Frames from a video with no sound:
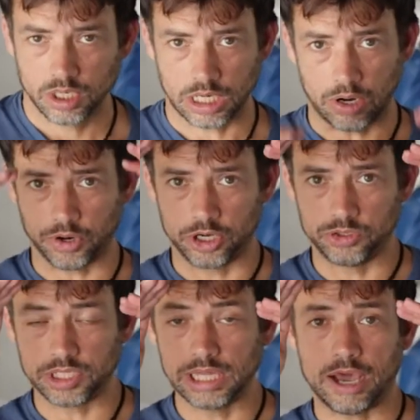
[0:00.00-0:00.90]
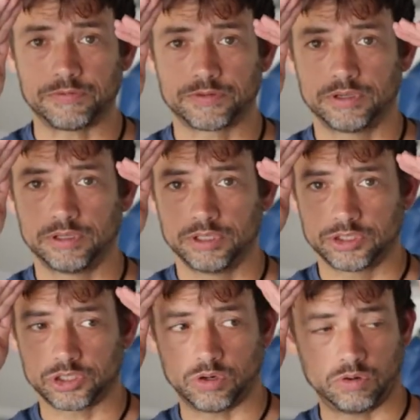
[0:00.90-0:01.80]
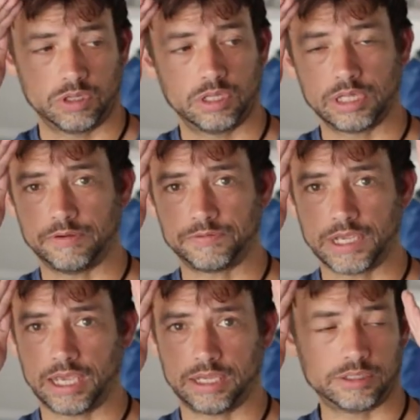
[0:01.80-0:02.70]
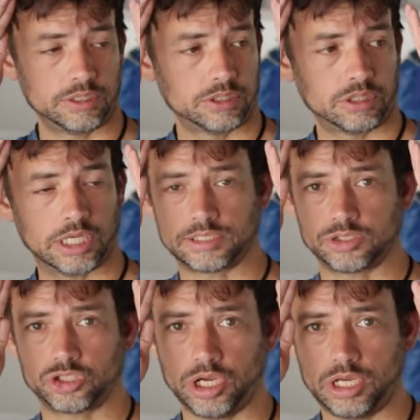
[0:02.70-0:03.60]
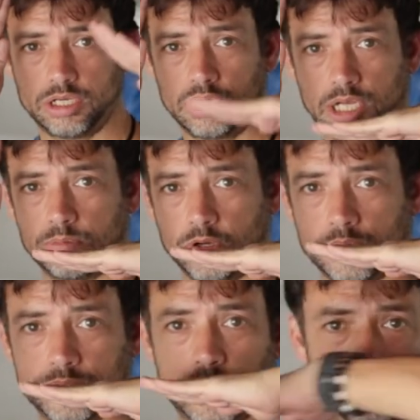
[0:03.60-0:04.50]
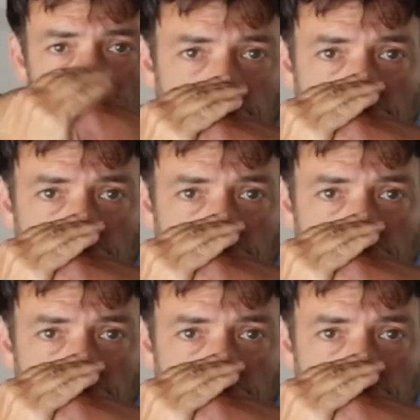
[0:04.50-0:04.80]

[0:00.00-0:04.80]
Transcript: Now we're going to use the left. So Left hand, nice and straight. Elbow comes up.